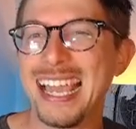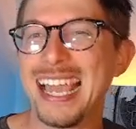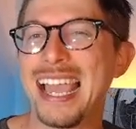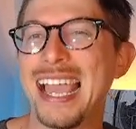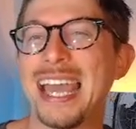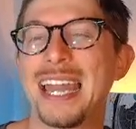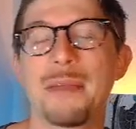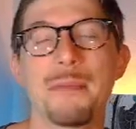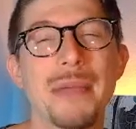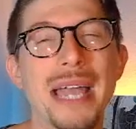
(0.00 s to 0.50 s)

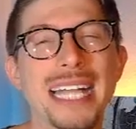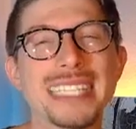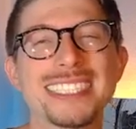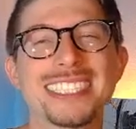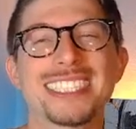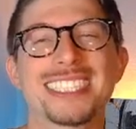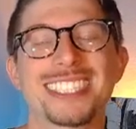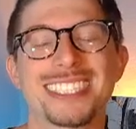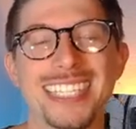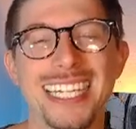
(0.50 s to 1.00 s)
And
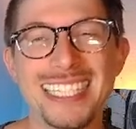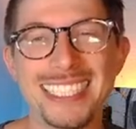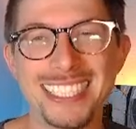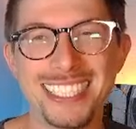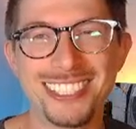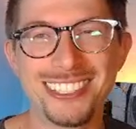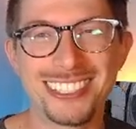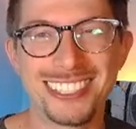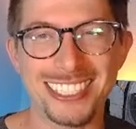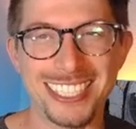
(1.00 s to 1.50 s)
imagine trying
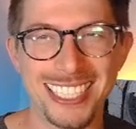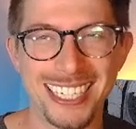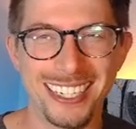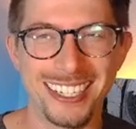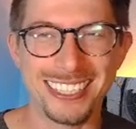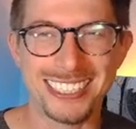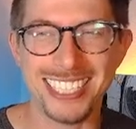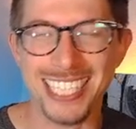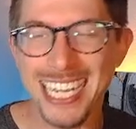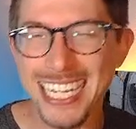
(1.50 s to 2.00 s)
to
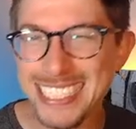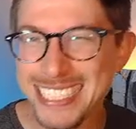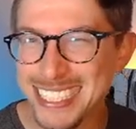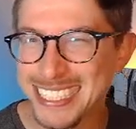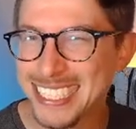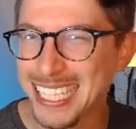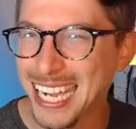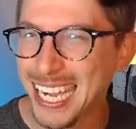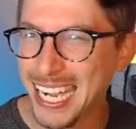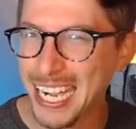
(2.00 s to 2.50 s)

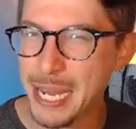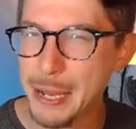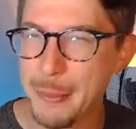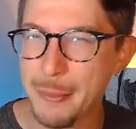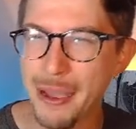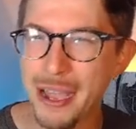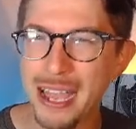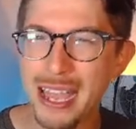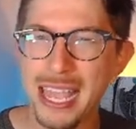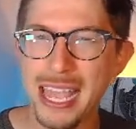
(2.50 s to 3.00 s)

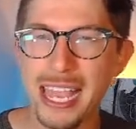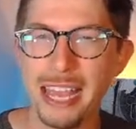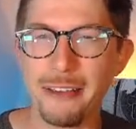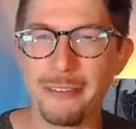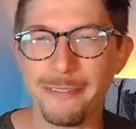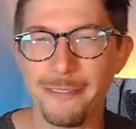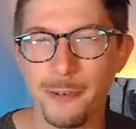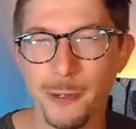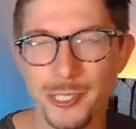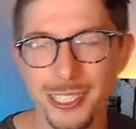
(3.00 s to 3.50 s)
time a
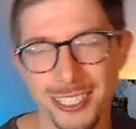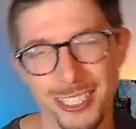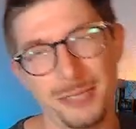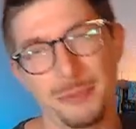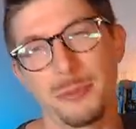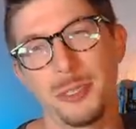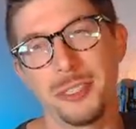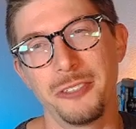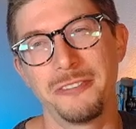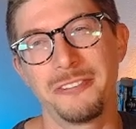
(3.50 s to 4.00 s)

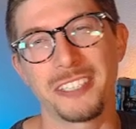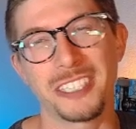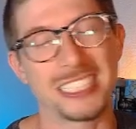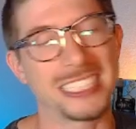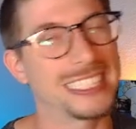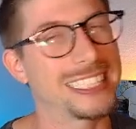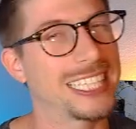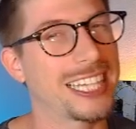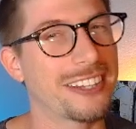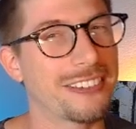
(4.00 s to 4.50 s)
4-turn move
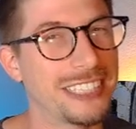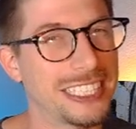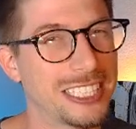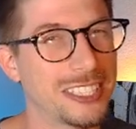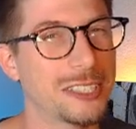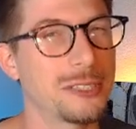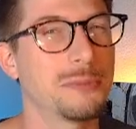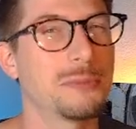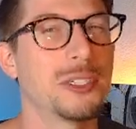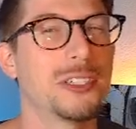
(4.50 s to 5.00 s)
versus a
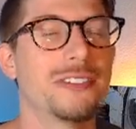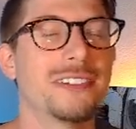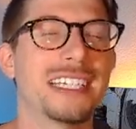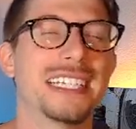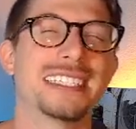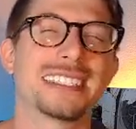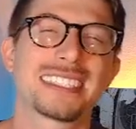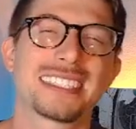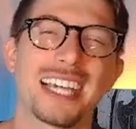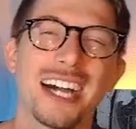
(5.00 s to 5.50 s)
3-turn move
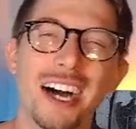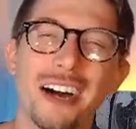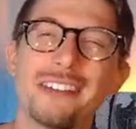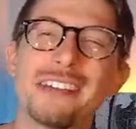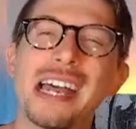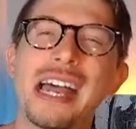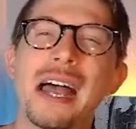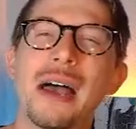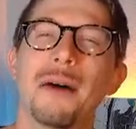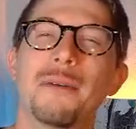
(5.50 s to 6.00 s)
is
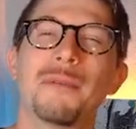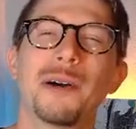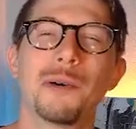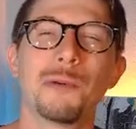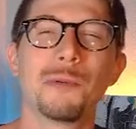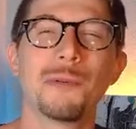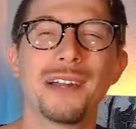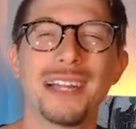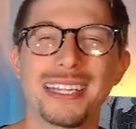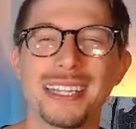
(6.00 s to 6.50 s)
tough.
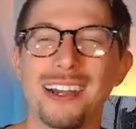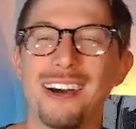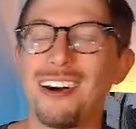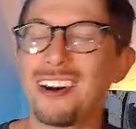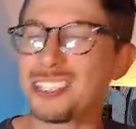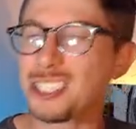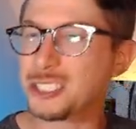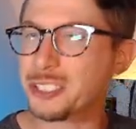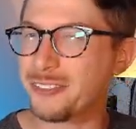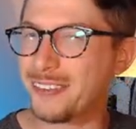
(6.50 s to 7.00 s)
But with
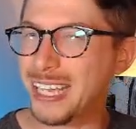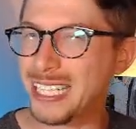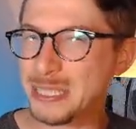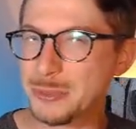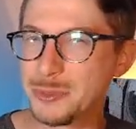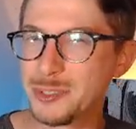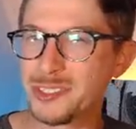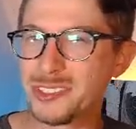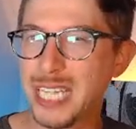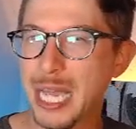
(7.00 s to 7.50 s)
all those
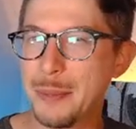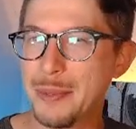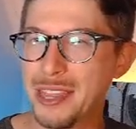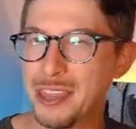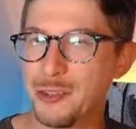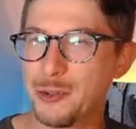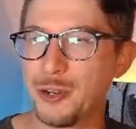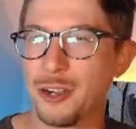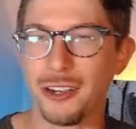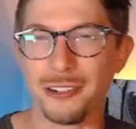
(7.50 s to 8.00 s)
fast moves
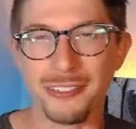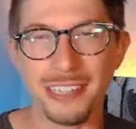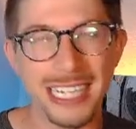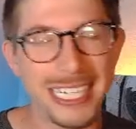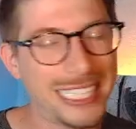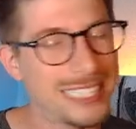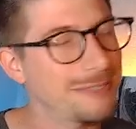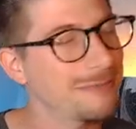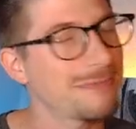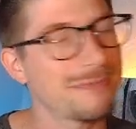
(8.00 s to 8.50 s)
coming through
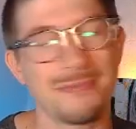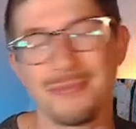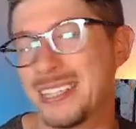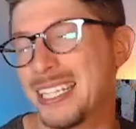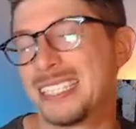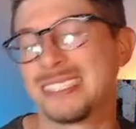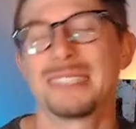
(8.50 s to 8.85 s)
already, it's